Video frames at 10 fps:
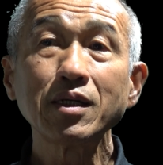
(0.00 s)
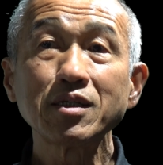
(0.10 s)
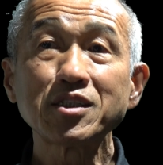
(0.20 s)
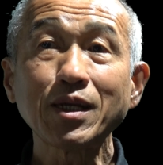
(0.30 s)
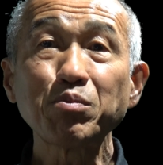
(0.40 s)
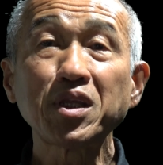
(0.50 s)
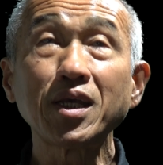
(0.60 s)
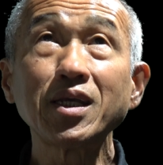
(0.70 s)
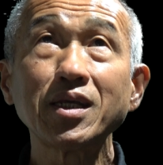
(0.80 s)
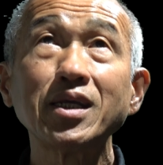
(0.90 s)

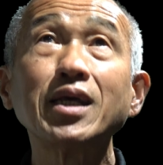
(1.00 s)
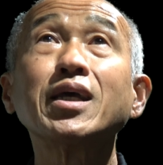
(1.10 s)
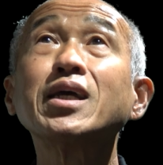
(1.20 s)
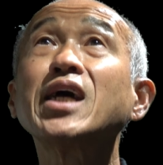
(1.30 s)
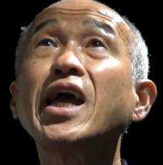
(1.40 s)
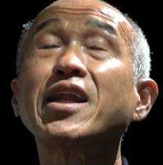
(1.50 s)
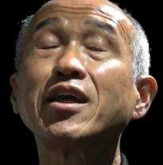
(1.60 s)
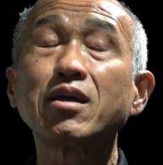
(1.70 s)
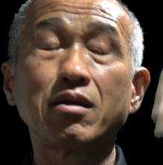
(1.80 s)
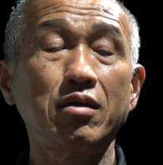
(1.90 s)
something in the
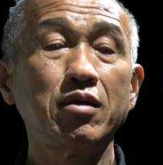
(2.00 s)
attic